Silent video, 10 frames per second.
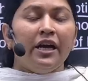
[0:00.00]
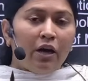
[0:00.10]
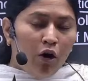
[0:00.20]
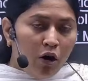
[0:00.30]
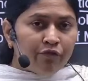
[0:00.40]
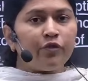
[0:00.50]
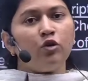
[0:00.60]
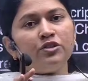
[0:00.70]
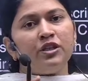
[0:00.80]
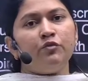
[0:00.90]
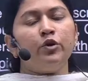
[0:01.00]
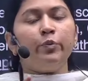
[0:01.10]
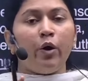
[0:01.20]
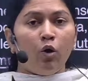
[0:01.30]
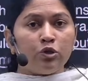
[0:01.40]
Of course, they would be
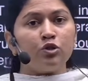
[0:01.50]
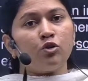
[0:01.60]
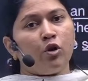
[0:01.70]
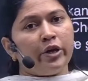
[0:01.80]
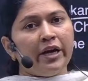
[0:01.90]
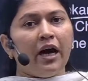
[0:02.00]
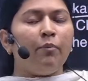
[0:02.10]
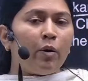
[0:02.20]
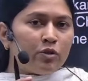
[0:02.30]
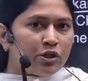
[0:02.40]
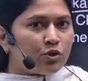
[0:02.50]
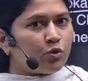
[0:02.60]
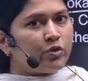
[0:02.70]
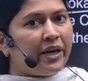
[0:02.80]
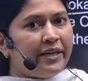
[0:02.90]
also talking about the
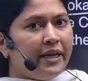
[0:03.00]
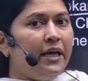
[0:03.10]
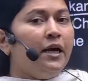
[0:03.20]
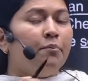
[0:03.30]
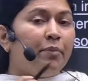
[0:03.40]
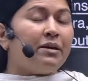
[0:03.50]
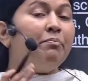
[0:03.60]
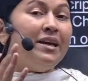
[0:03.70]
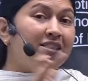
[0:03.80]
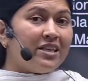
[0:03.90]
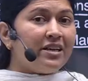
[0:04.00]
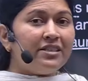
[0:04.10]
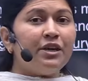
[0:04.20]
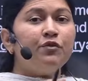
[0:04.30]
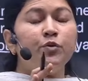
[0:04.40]
society, but majorly they
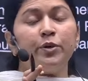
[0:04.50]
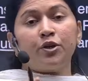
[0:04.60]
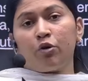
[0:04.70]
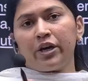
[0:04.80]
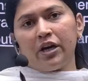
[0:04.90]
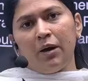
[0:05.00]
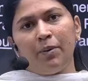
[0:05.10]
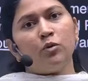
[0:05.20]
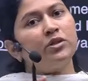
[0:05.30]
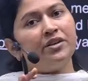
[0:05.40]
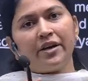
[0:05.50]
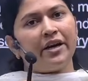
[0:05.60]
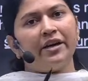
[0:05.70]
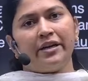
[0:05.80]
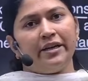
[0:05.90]
would be talking about the trade
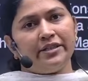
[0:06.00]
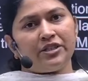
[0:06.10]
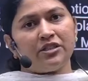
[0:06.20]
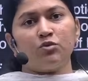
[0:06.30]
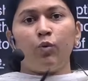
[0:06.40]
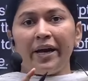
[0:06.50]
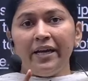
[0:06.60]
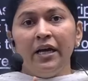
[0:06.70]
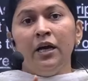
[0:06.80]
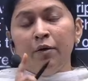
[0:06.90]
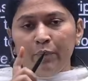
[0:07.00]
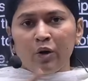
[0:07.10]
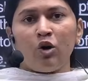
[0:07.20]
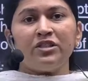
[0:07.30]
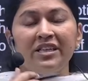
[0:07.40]
relations. Why?
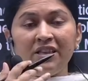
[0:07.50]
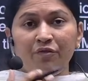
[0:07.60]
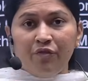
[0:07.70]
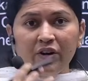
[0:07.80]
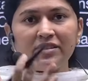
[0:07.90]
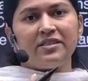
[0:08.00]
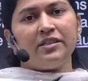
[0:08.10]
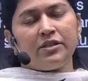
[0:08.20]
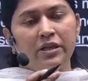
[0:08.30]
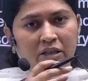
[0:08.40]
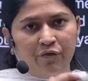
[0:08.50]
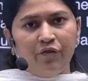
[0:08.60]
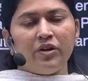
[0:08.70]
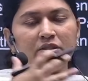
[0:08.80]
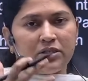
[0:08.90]
Because in the
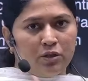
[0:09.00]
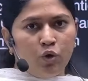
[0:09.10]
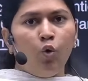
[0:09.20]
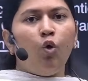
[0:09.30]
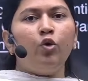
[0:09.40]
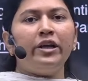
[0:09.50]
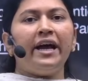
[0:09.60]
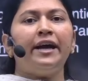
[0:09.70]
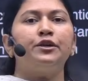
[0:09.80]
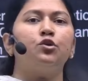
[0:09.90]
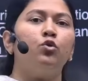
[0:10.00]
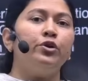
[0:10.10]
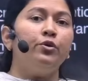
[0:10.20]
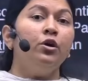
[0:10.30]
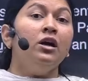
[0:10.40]
first go only, I told you
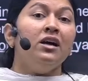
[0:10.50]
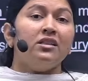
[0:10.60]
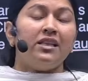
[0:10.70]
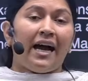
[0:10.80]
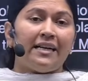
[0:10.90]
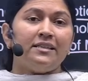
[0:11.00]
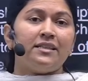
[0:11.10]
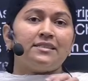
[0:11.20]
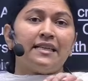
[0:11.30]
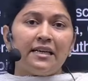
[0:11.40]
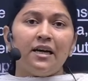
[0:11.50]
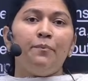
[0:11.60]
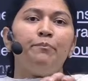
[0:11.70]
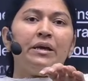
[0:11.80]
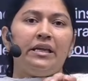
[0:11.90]
that the Sangam
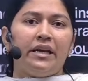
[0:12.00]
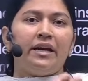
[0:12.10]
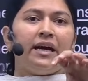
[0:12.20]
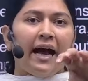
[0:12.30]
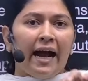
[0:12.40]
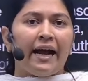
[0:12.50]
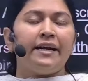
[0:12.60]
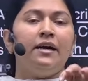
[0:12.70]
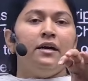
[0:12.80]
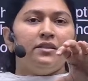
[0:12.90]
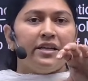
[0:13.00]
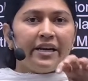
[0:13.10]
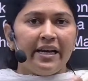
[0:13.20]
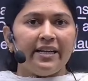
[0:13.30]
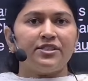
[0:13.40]
period had the
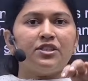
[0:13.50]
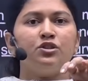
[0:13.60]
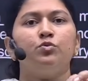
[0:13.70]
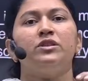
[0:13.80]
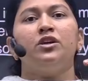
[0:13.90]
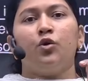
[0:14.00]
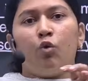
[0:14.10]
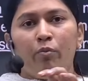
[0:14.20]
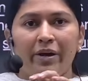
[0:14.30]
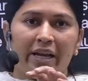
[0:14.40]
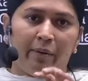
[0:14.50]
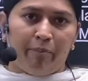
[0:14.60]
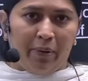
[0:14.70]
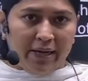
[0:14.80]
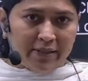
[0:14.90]
relations with the Roman
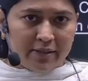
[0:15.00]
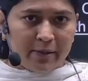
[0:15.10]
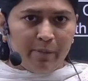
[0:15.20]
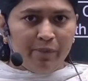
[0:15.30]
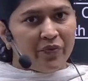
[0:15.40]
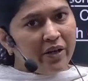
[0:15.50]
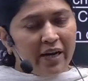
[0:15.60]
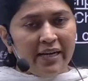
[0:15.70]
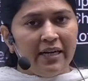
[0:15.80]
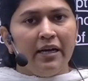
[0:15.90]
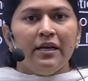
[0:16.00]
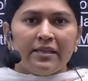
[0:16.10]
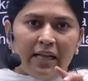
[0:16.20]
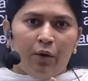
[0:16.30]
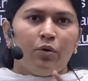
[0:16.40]
empires, right?
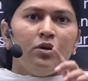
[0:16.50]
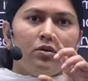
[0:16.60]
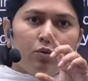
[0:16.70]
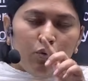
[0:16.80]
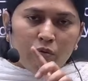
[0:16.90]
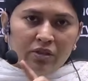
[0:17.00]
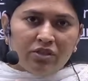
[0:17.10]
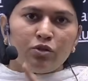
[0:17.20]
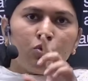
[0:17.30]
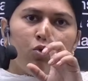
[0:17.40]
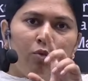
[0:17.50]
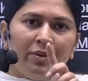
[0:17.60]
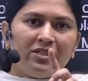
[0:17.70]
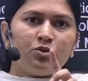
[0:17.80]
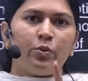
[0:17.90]
Now, this
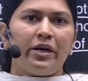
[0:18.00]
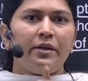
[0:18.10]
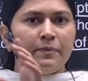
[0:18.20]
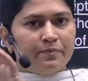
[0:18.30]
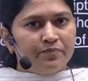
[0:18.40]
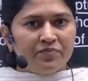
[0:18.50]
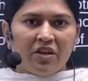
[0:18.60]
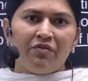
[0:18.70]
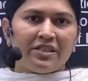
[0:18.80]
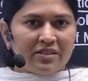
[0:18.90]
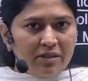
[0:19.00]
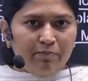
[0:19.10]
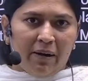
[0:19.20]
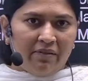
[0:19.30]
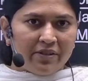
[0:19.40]
Romans were the Western
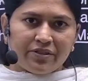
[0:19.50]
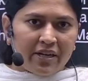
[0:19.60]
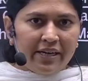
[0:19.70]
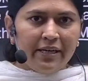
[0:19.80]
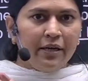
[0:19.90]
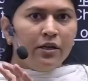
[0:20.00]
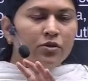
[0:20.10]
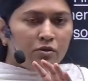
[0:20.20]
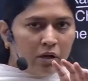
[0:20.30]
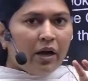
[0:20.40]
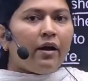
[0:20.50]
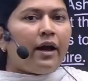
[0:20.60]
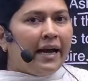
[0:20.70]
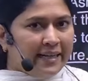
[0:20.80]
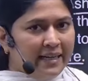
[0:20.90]
powers, right?
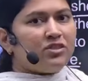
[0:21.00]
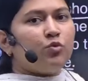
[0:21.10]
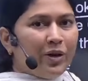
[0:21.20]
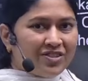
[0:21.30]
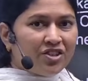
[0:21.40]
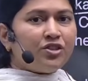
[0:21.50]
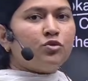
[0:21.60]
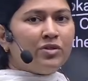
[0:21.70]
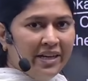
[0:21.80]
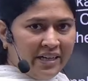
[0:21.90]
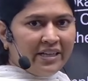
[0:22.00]
At least western to the Indian